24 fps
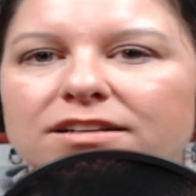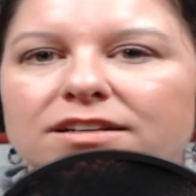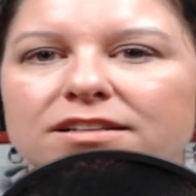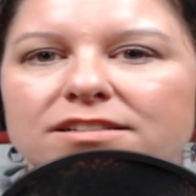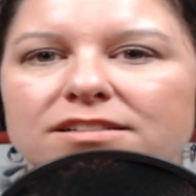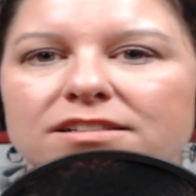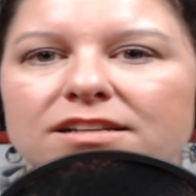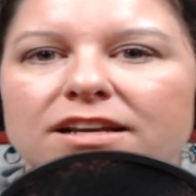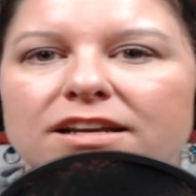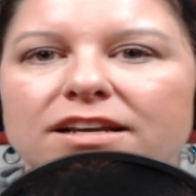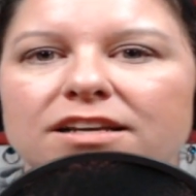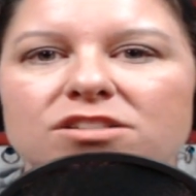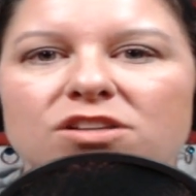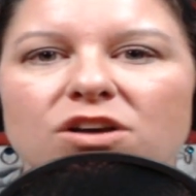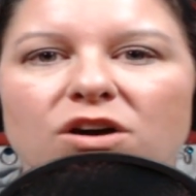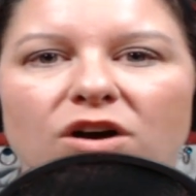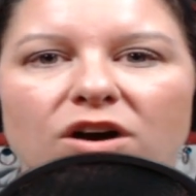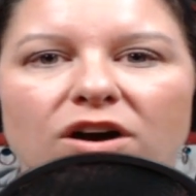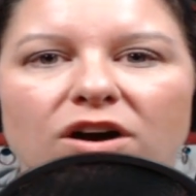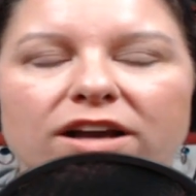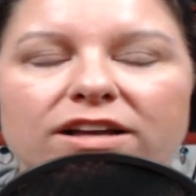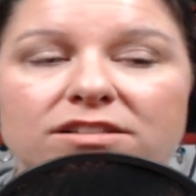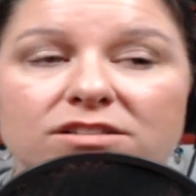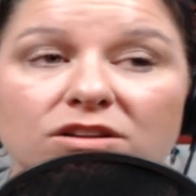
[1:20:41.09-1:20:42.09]
It's
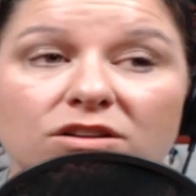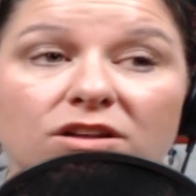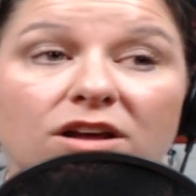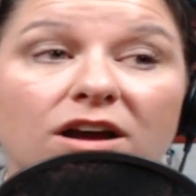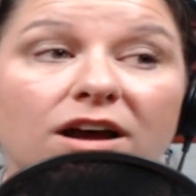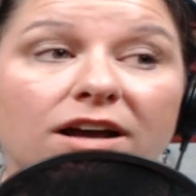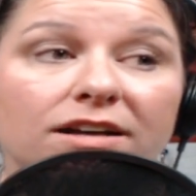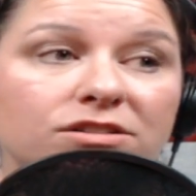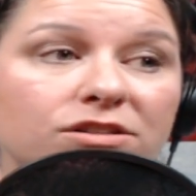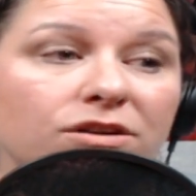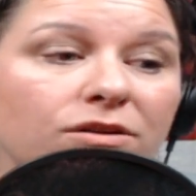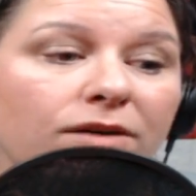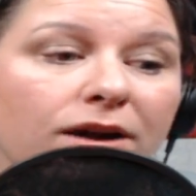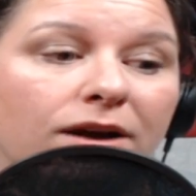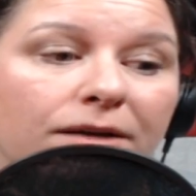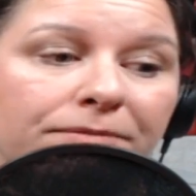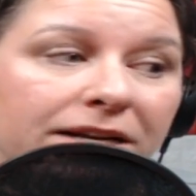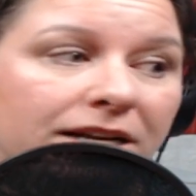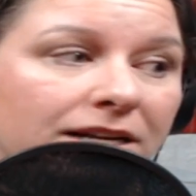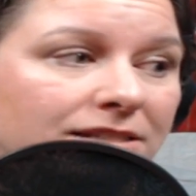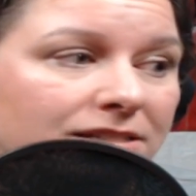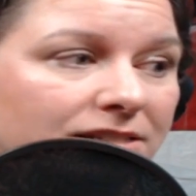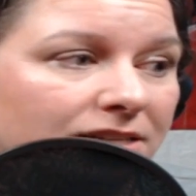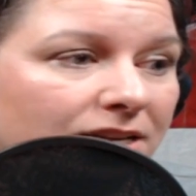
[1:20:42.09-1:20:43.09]
a lot. So
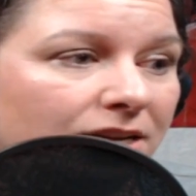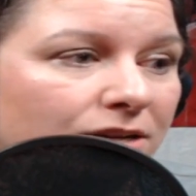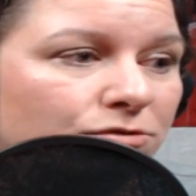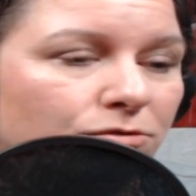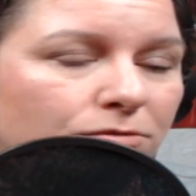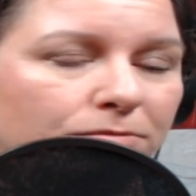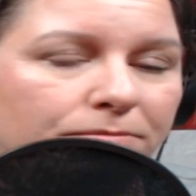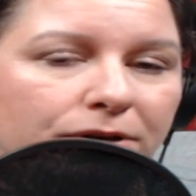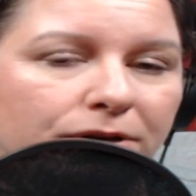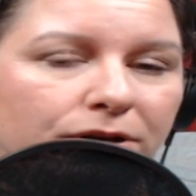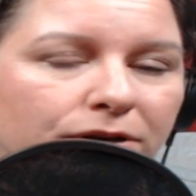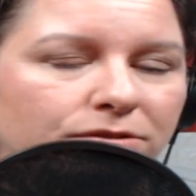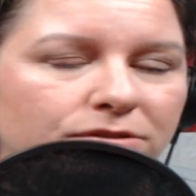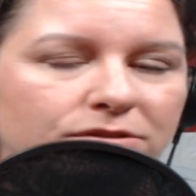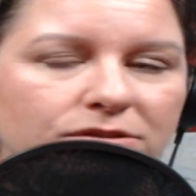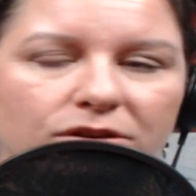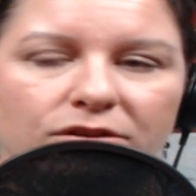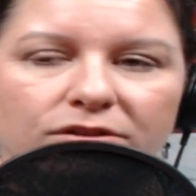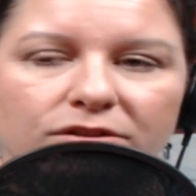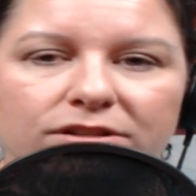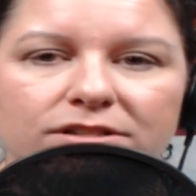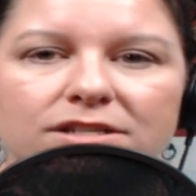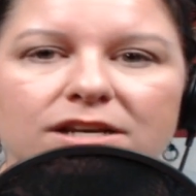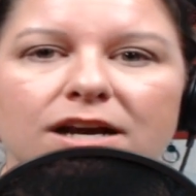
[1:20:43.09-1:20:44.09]
I schedule posts
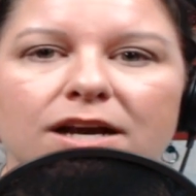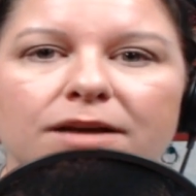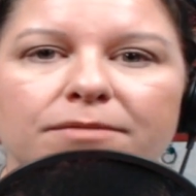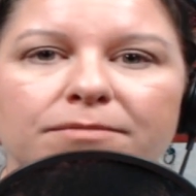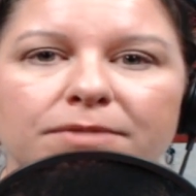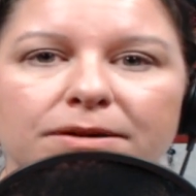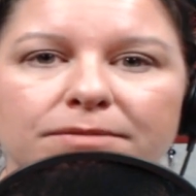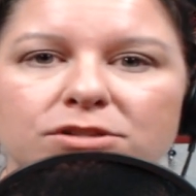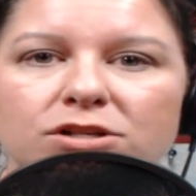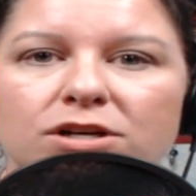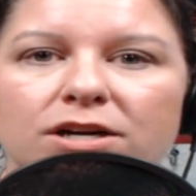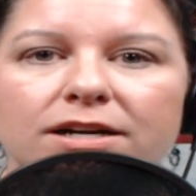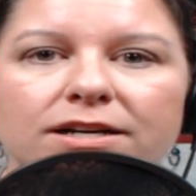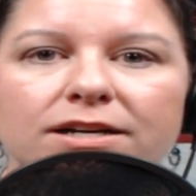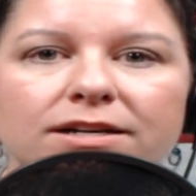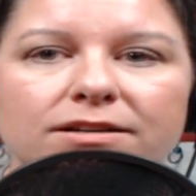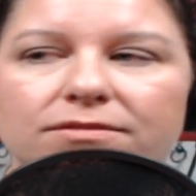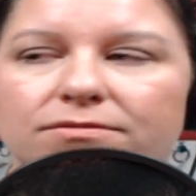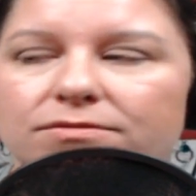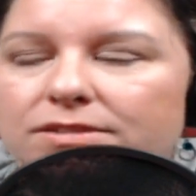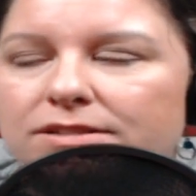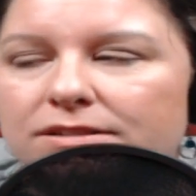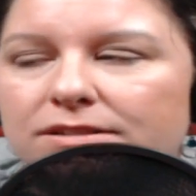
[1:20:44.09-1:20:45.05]
all the time, and I'm trying to